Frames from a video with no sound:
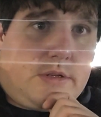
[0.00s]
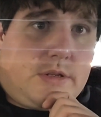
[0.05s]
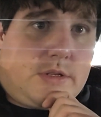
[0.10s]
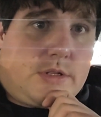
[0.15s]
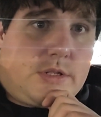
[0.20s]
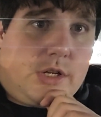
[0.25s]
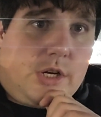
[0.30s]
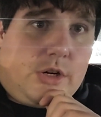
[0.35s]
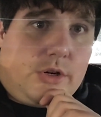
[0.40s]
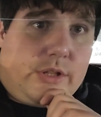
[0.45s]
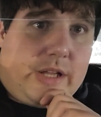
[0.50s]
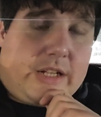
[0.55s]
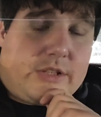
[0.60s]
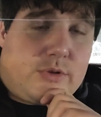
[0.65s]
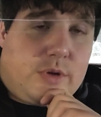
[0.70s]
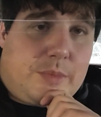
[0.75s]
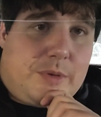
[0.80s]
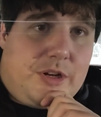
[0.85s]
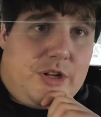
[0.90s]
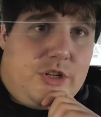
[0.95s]
So that's
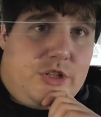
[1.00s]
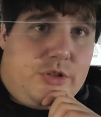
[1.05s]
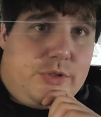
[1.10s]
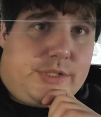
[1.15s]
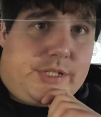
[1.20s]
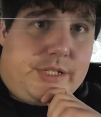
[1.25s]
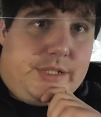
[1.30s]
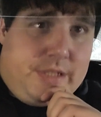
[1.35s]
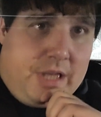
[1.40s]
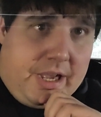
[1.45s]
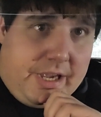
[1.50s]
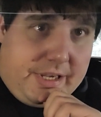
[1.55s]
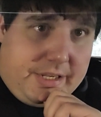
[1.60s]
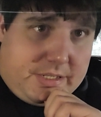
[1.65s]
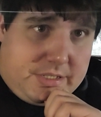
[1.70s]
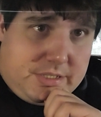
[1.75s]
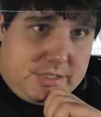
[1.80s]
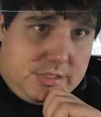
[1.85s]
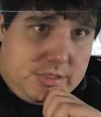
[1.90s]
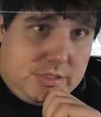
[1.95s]
what I'm going to do
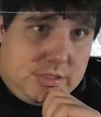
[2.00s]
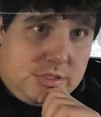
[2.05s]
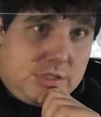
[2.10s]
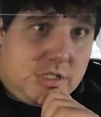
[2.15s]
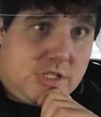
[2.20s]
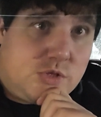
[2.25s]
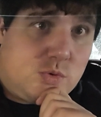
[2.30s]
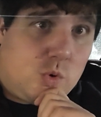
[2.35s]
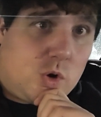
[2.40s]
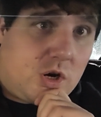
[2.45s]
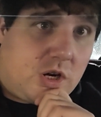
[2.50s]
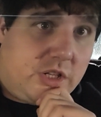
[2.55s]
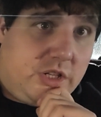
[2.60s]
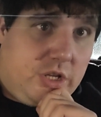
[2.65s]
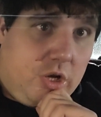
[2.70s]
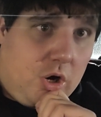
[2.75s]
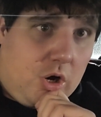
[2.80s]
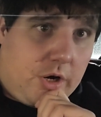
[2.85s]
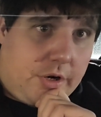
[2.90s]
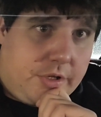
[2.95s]
tonight, is work on
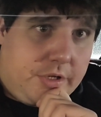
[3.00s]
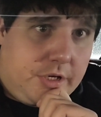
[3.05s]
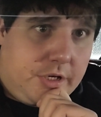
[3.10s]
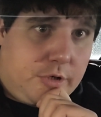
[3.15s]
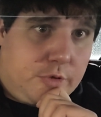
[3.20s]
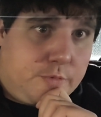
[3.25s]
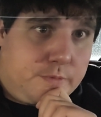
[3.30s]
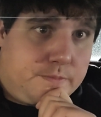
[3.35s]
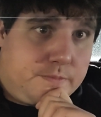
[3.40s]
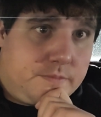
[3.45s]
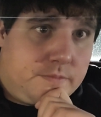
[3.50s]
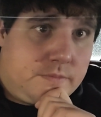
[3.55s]
the audio.